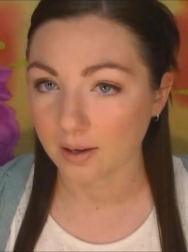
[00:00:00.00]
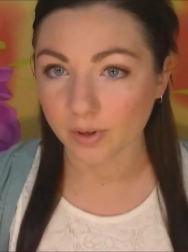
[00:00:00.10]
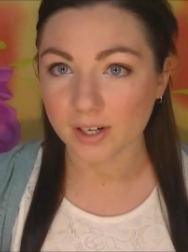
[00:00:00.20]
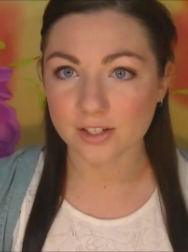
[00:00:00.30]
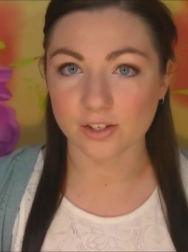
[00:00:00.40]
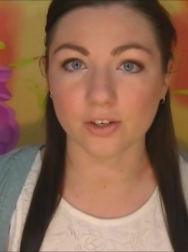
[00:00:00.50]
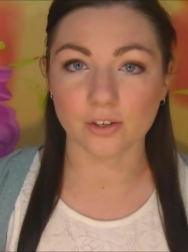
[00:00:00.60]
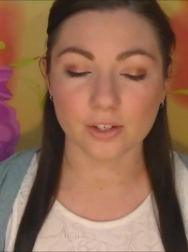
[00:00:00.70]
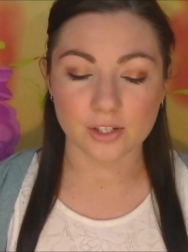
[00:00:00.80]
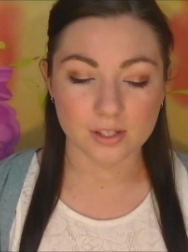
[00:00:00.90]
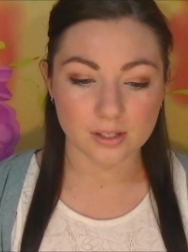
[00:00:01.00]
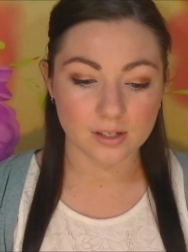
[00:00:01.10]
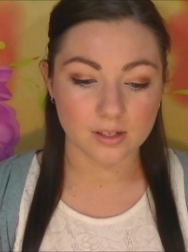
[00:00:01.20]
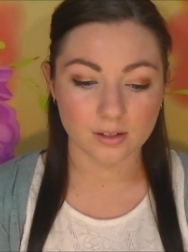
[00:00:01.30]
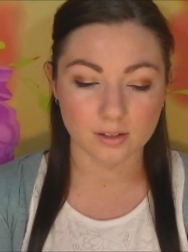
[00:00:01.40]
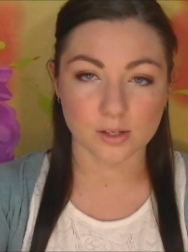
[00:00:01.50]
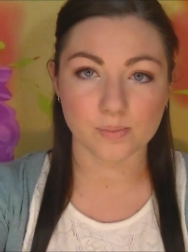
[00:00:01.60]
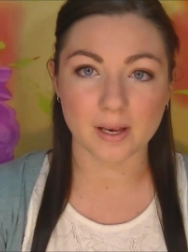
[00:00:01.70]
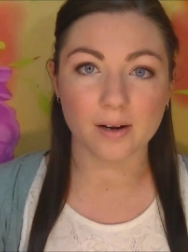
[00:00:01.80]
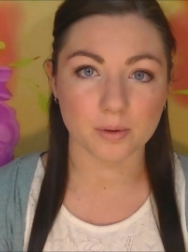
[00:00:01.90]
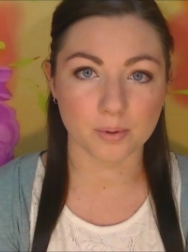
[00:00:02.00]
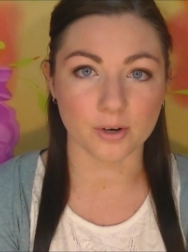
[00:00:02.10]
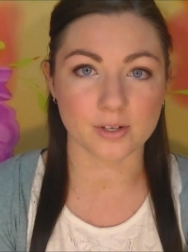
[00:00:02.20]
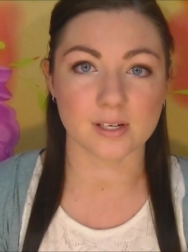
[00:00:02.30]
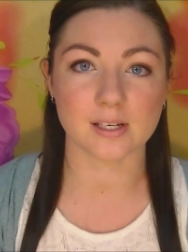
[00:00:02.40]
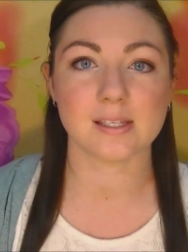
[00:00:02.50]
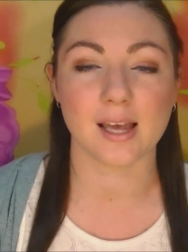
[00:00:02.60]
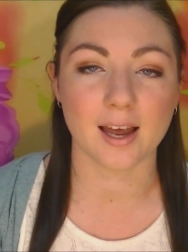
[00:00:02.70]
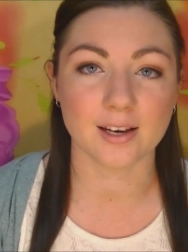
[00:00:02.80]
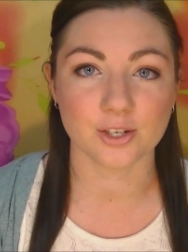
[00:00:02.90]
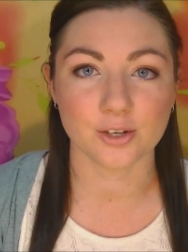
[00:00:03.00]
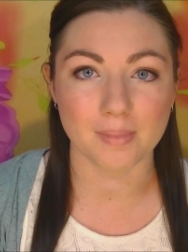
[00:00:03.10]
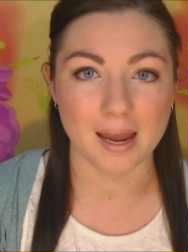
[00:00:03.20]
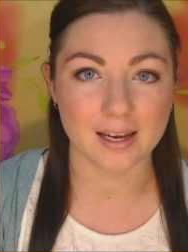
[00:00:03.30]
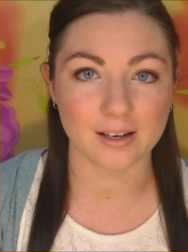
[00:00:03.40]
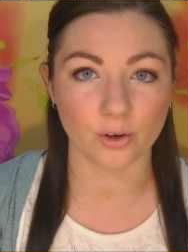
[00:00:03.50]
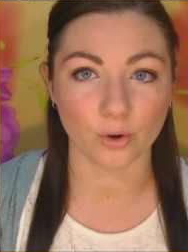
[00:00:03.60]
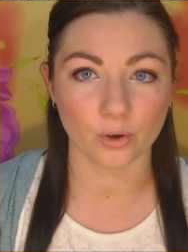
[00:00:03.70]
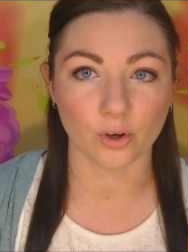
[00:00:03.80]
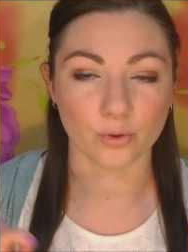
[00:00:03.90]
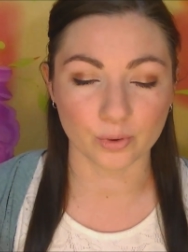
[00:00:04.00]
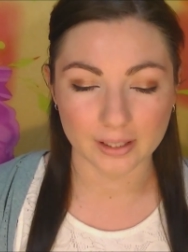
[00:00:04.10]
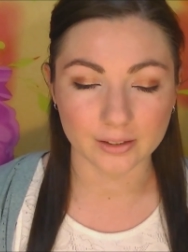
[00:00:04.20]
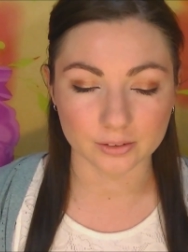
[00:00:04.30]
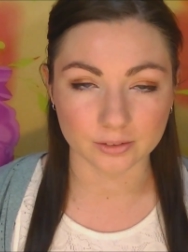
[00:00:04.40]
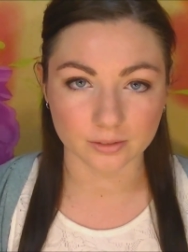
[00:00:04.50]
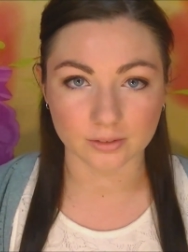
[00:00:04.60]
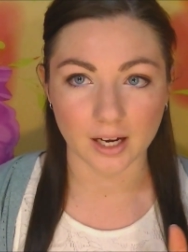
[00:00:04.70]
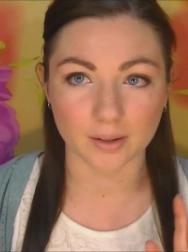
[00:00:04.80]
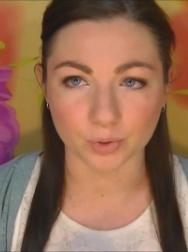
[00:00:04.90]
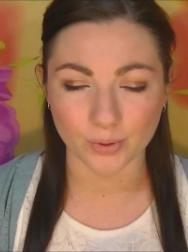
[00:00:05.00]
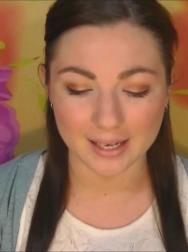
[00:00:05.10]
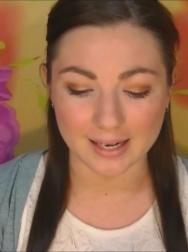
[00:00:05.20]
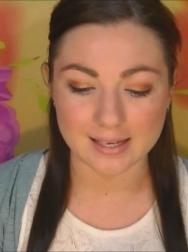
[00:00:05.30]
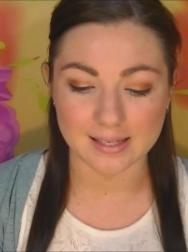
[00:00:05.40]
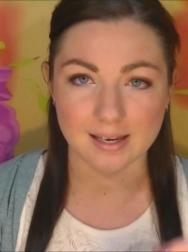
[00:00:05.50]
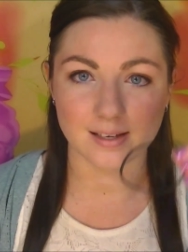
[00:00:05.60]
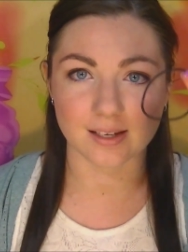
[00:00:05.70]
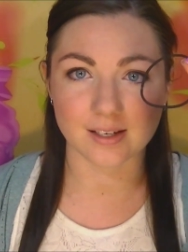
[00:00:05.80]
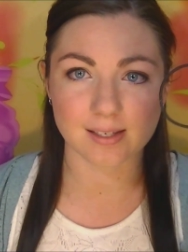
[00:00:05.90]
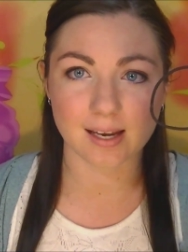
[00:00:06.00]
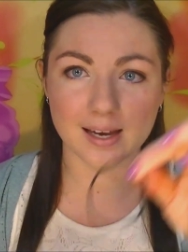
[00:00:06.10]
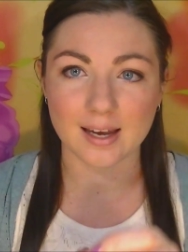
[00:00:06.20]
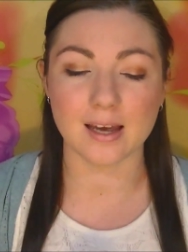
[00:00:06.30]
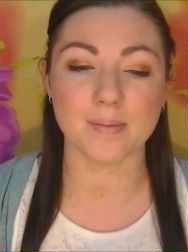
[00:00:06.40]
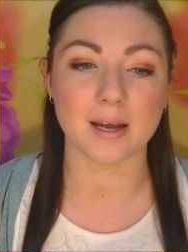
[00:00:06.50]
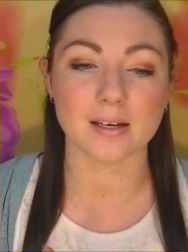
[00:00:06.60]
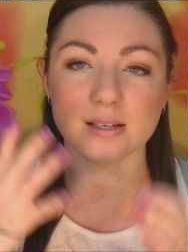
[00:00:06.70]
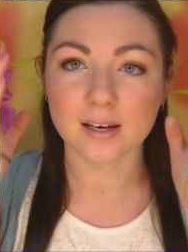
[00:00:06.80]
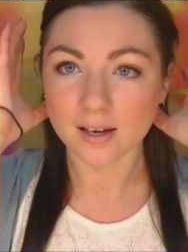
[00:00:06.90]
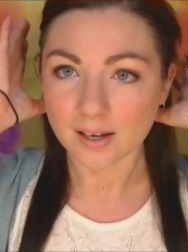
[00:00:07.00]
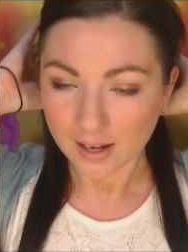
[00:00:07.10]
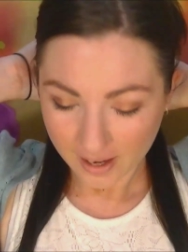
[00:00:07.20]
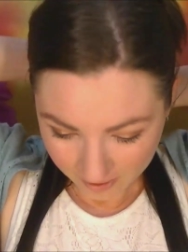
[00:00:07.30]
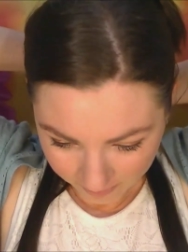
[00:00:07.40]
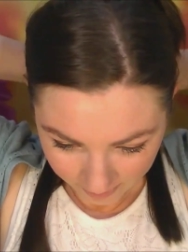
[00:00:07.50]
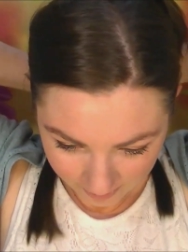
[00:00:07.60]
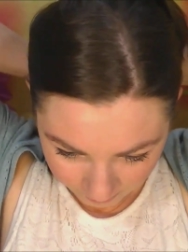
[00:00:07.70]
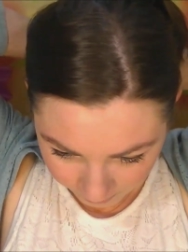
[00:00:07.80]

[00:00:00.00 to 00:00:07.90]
then what I do, just to speed up the process and to make it real quick and easy, is I just take a hairband and I very